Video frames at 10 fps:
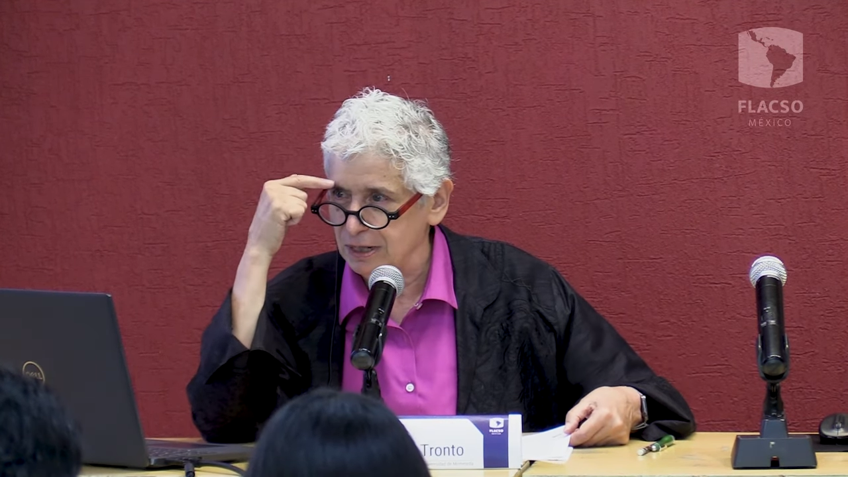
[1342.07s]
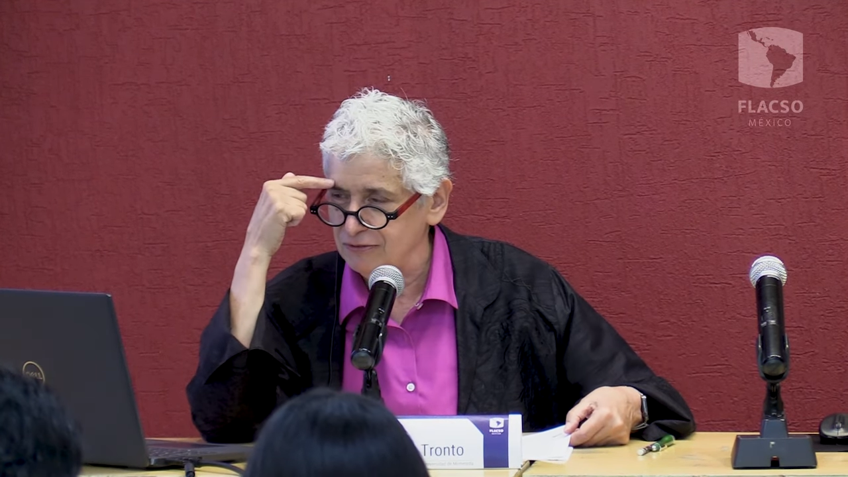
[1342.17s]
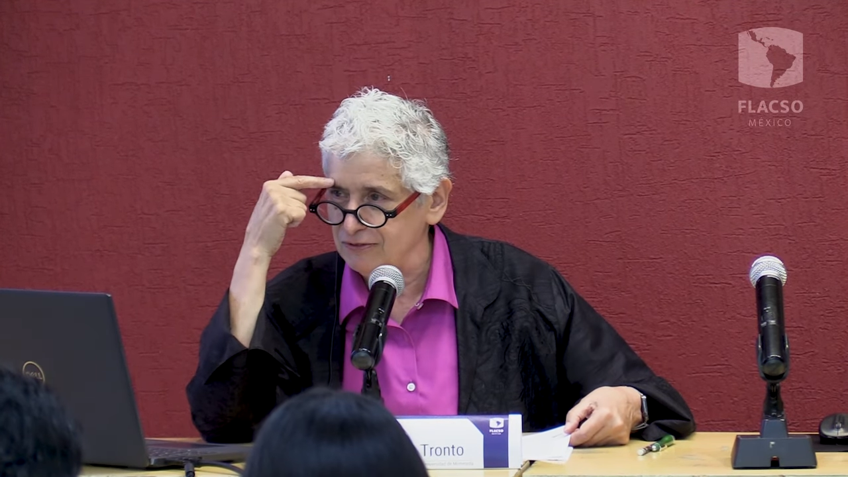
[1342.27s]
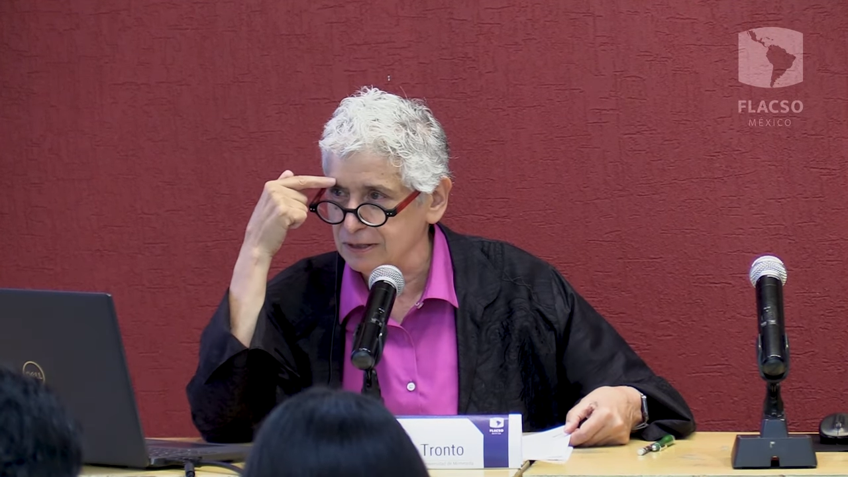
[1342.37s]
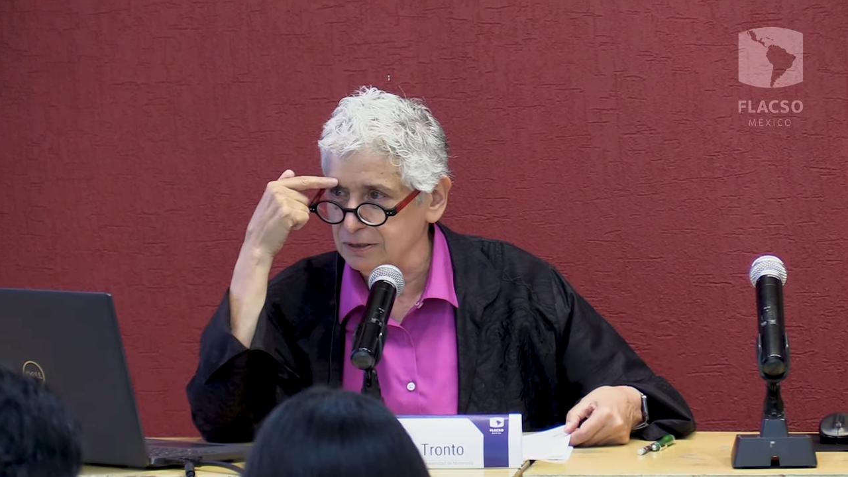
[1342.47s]

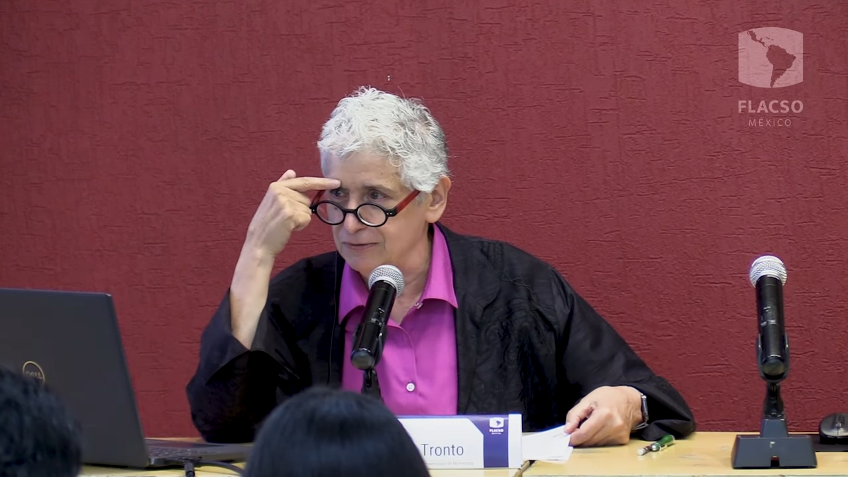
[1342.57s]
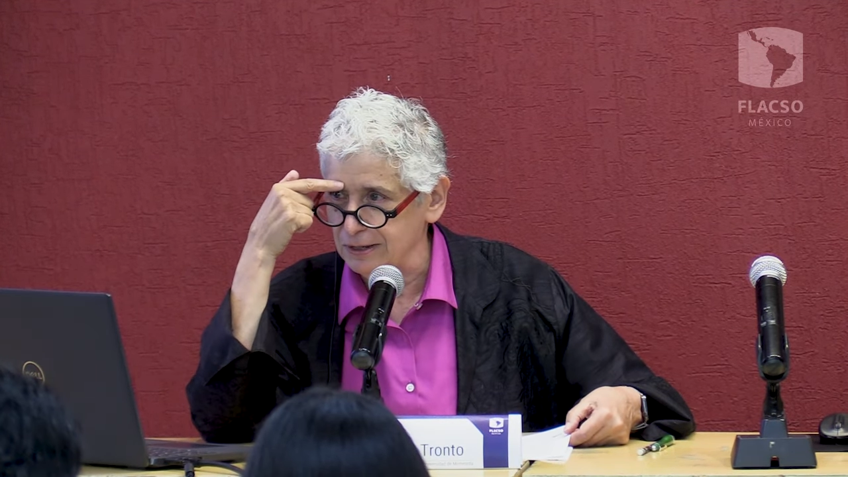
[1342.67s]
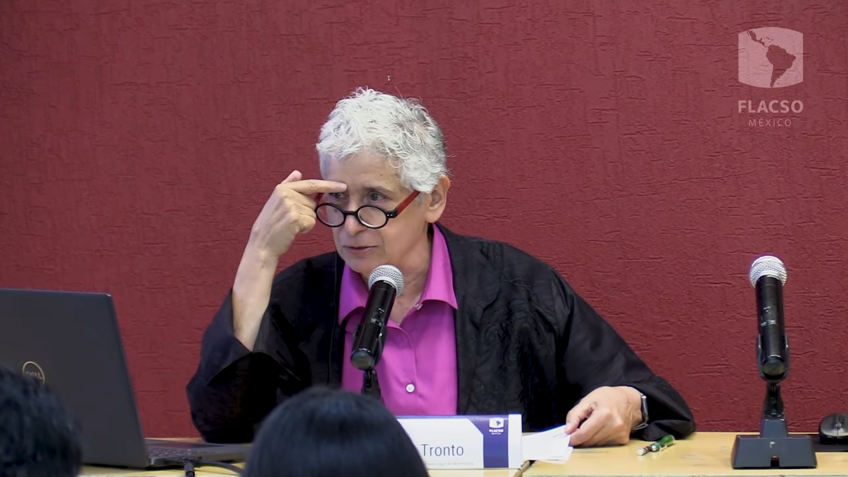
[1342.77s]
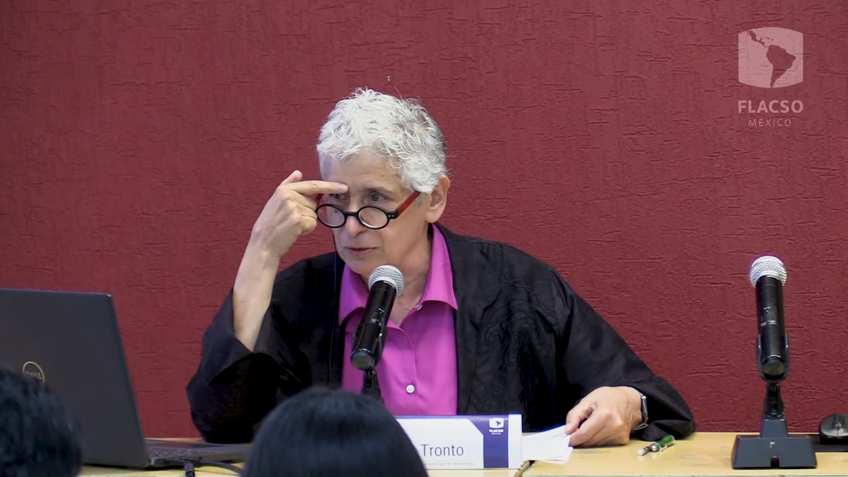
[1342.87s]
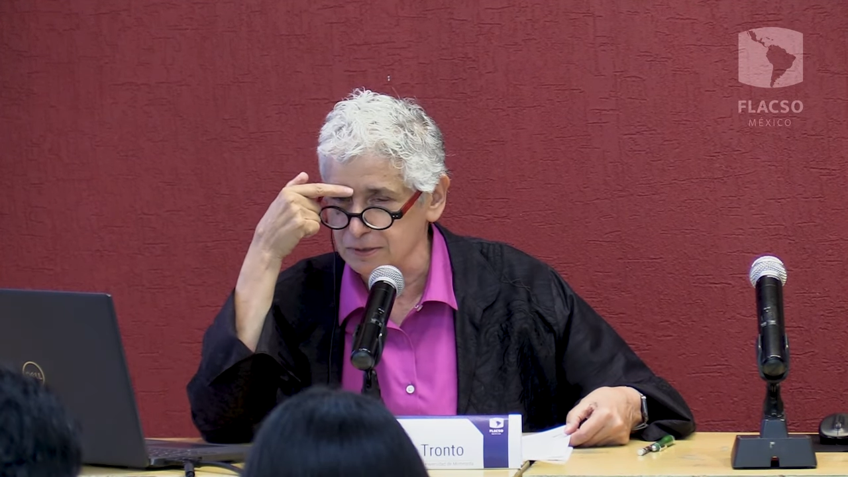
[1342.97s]
effective
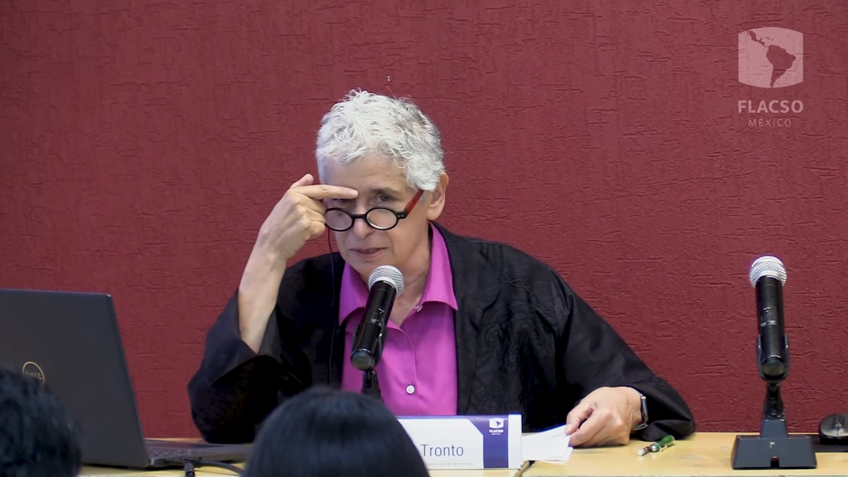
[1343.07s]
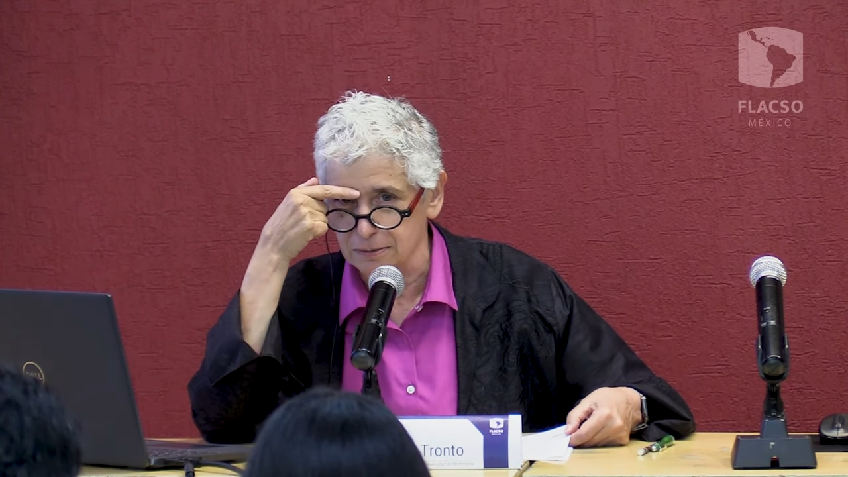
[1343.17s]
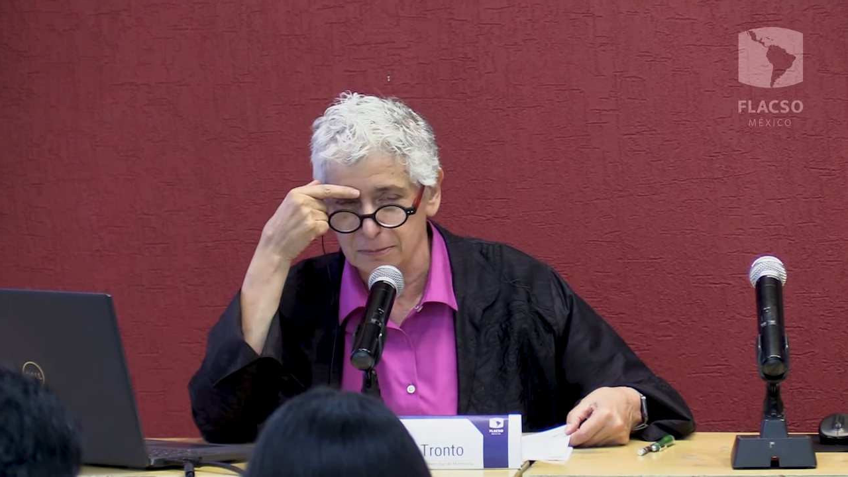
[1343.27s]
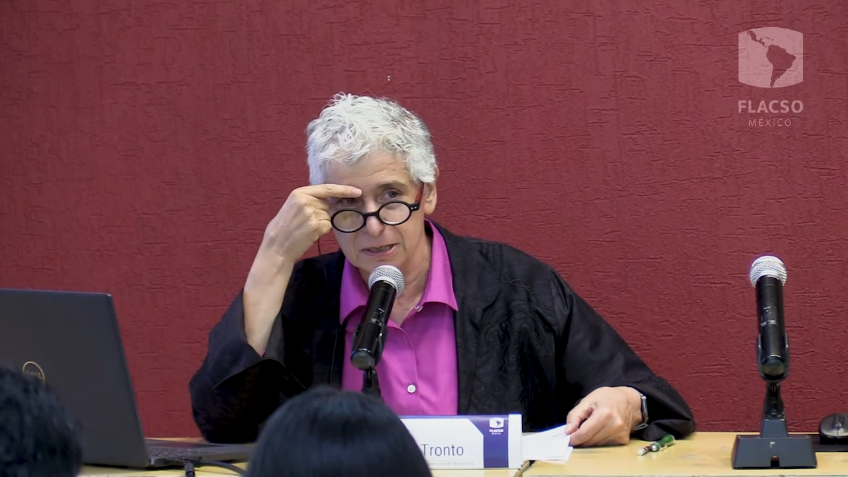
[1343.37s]
altruism?